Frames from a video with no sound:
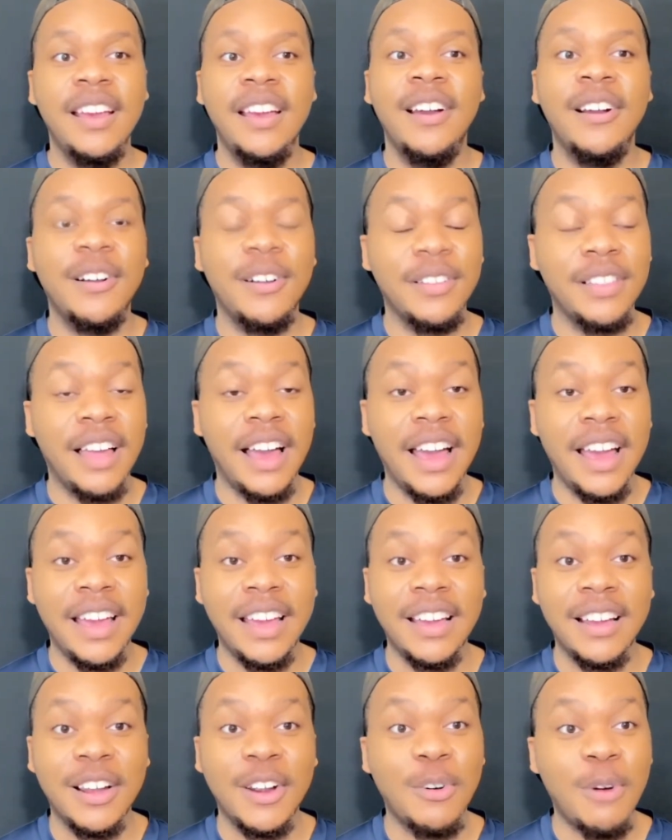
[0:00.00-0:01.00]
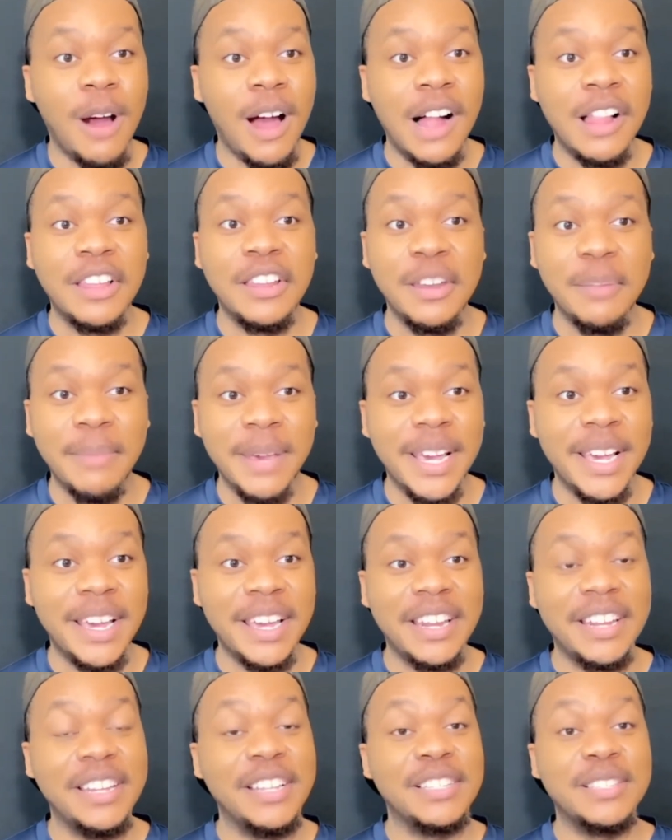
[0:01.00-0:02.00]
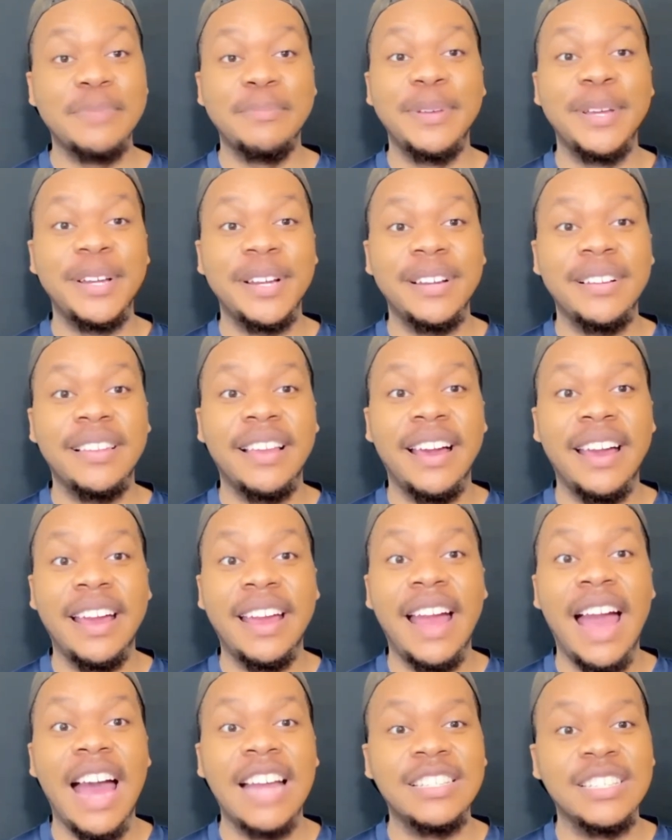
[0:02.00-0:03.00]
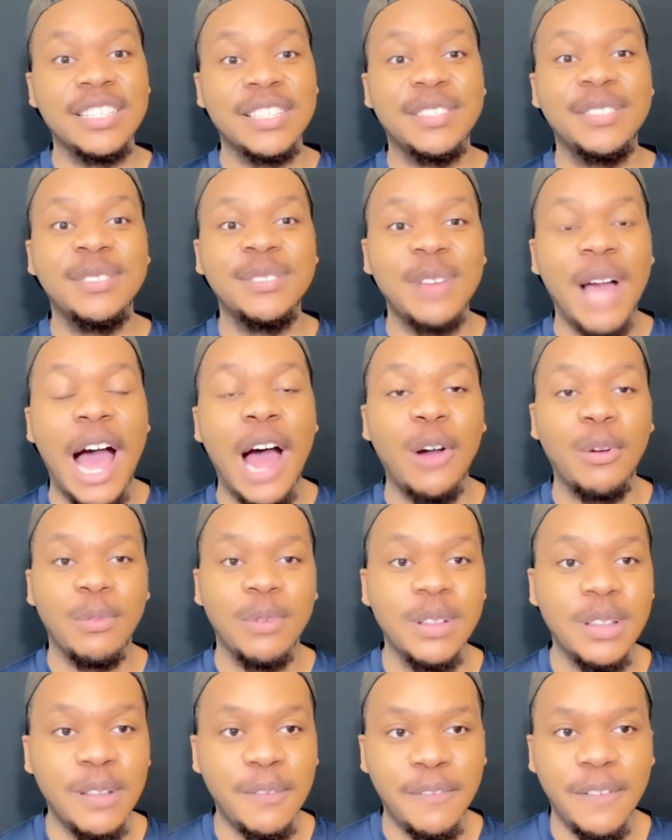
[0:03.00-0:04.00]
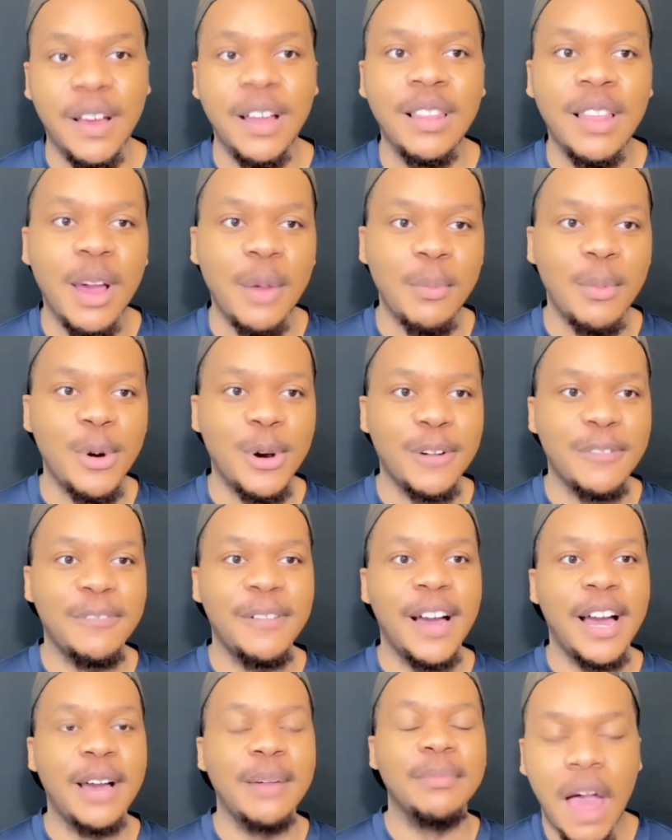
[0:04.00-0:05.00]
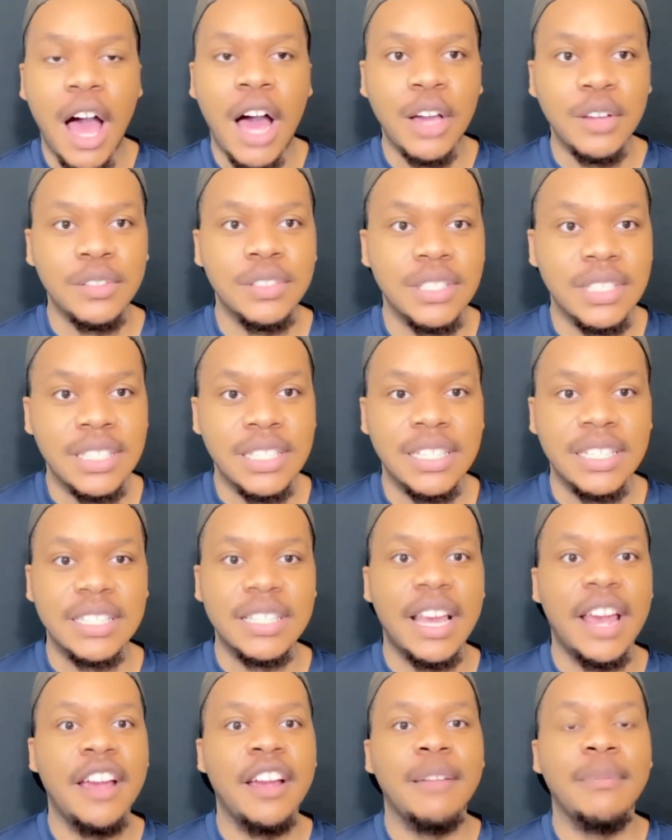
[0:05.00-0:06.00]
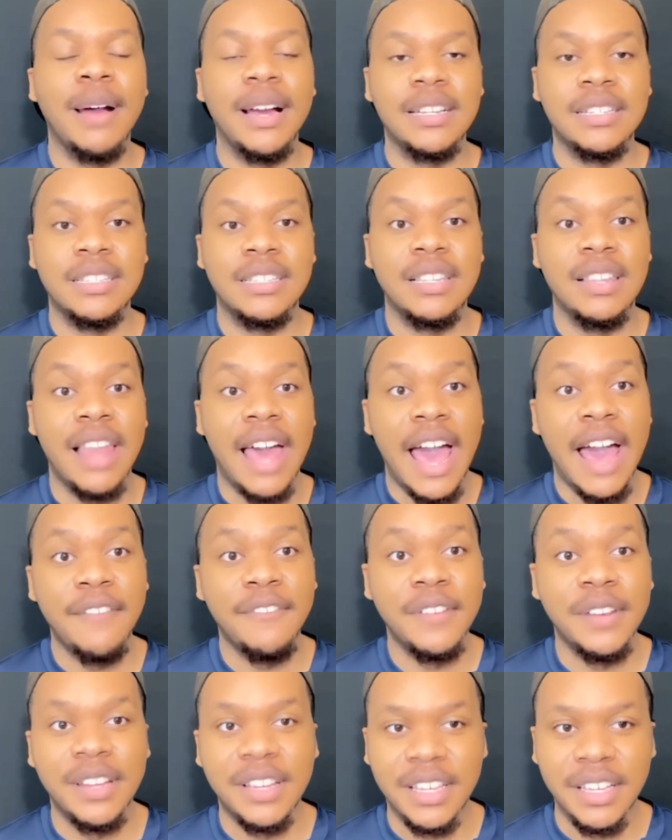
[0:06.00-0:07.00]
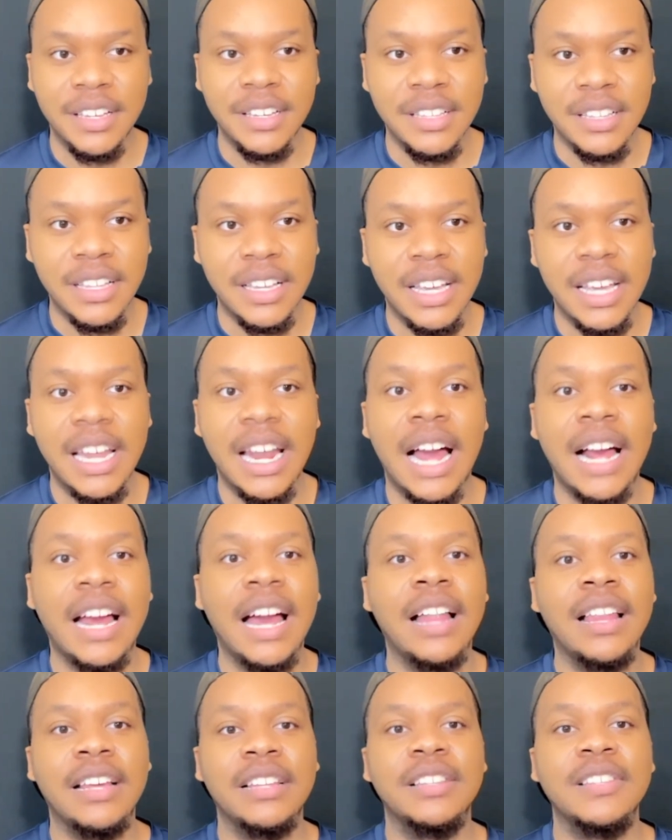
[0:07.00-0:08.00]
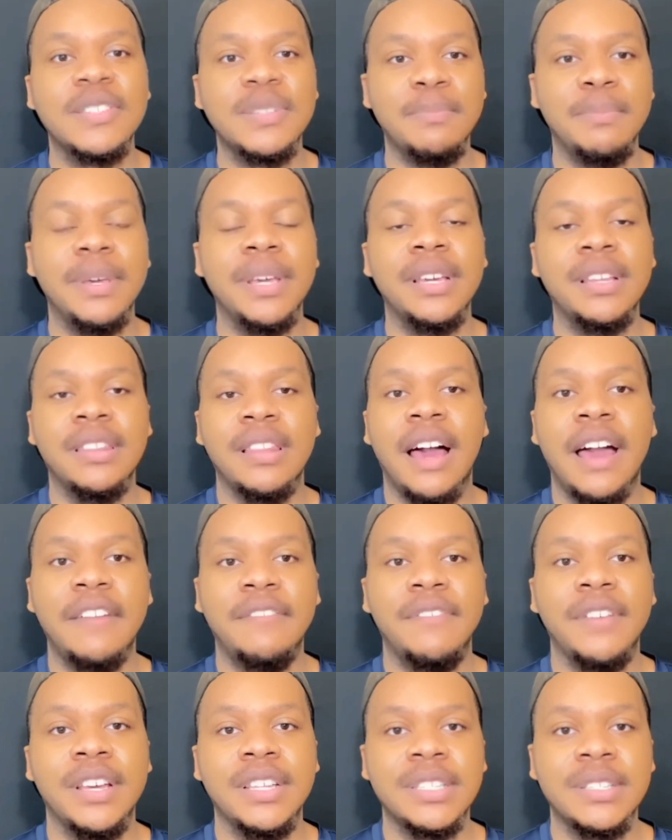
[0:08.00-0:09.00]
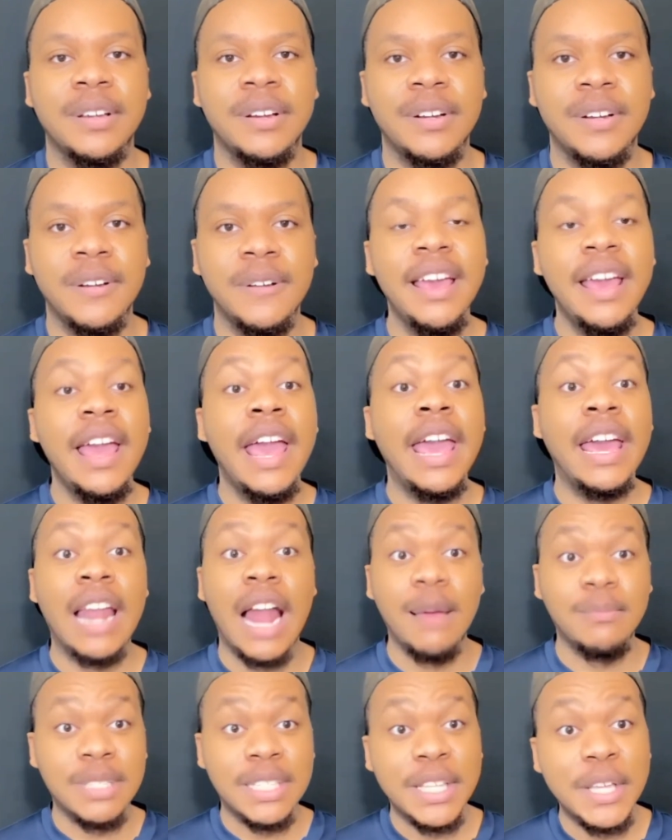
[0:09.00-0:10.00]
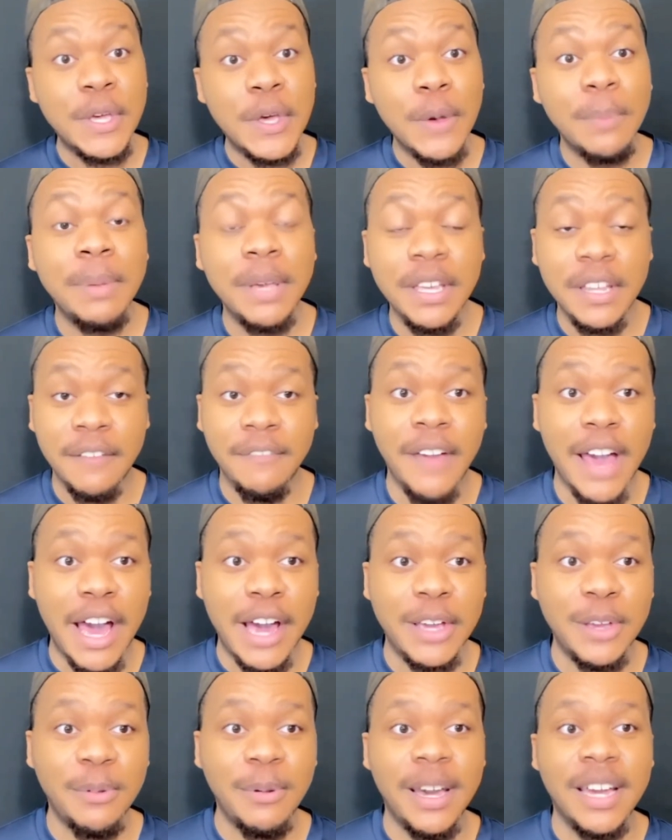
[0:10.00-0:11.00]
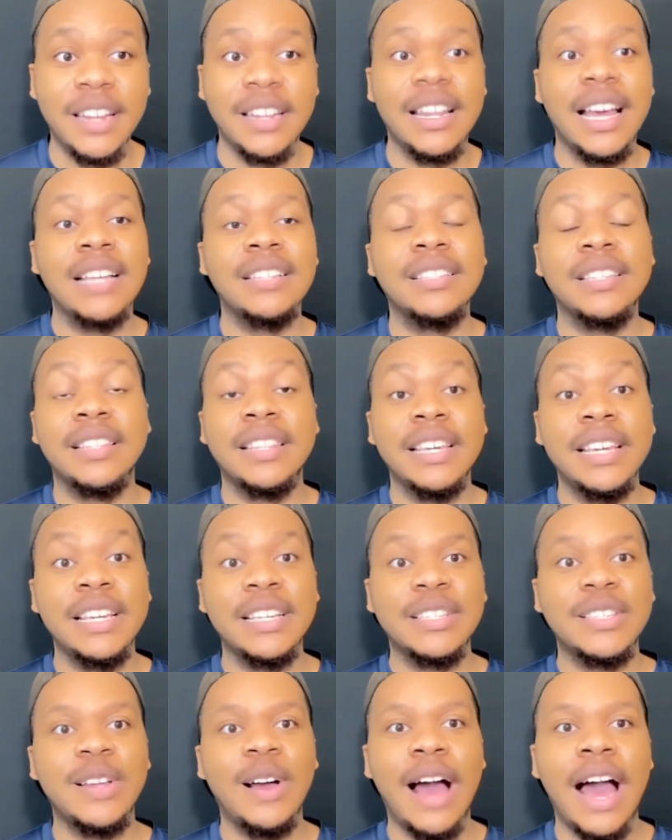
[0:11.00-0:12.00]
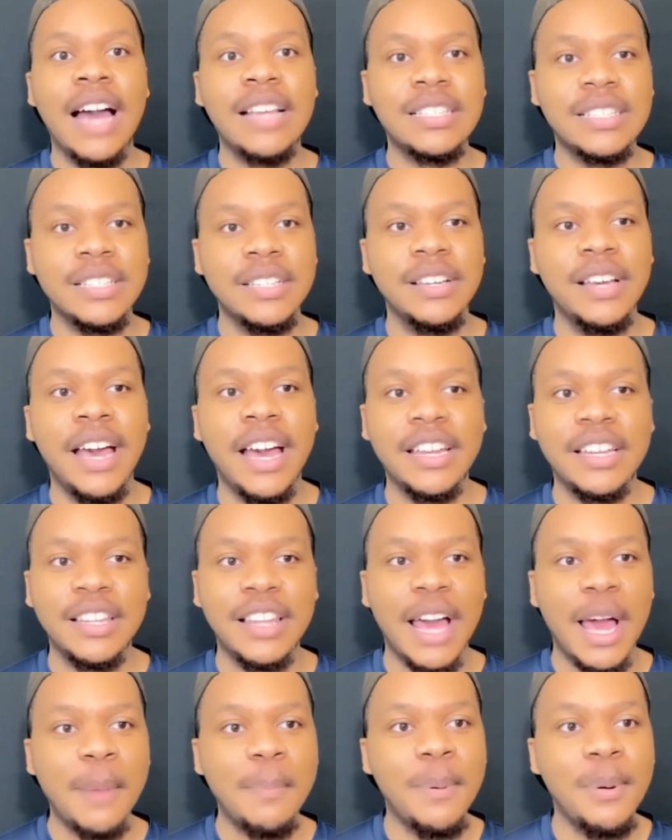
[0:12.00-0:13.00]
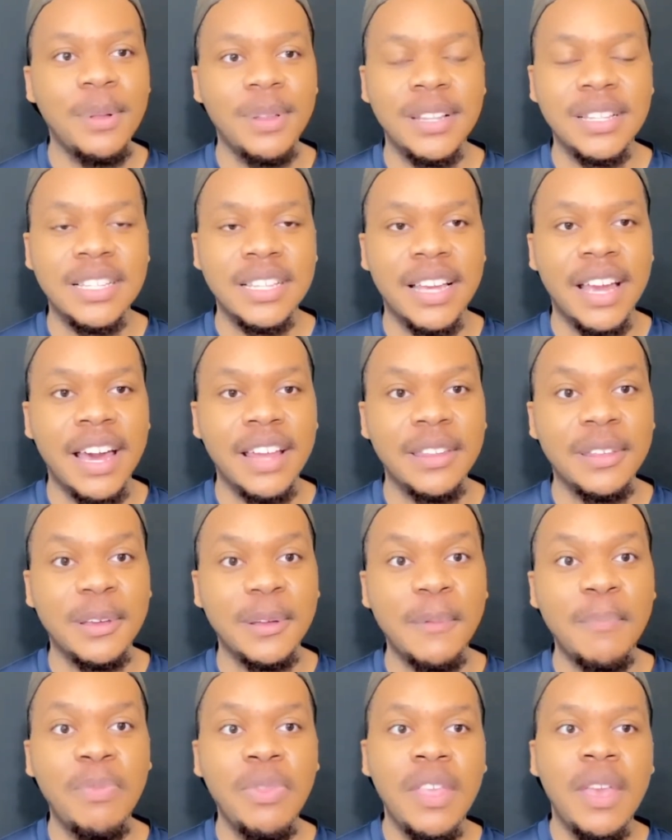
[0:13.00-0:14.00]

or like crawl in the bed and disappear. Like I just, I really felt like mortified. All you just see is everybody just laughing and giggling and I got like this big life vest on and I'm still being evaluated. That's the thing. So I still had to like pull it together